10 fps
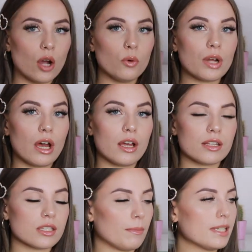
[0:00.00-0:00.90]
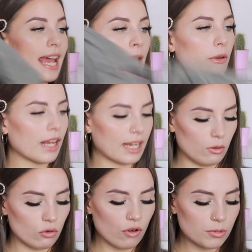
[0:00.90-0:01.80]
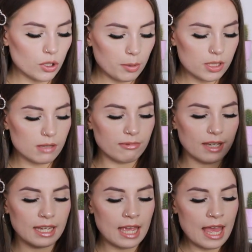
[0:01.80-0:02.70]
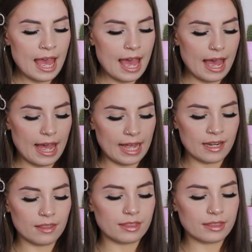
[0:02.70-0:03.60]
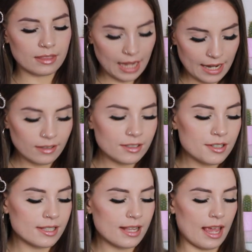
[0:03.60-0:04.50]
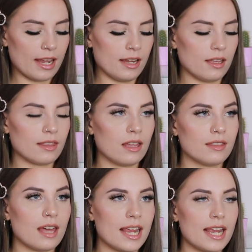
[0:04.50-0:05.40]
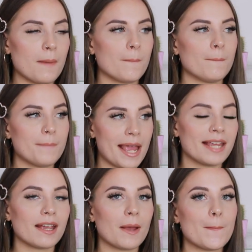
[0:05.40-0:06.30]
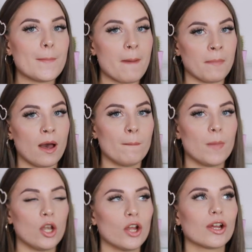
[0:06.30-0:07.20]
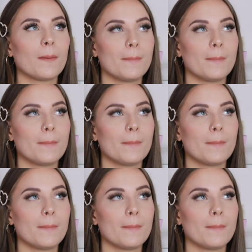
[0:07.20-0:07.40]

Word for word: colder summer day with like a little crop top or something. And can I just say that they make my bum look